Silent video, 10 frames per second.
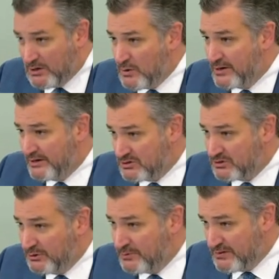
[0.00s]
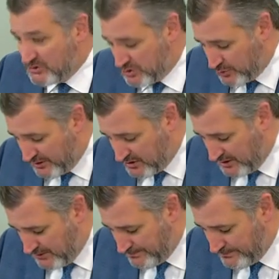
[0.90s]
I don't want to exclude Mr. Joyce
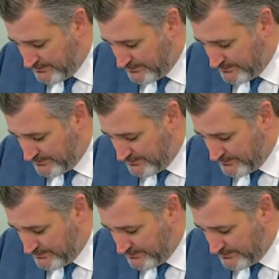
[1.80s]
here.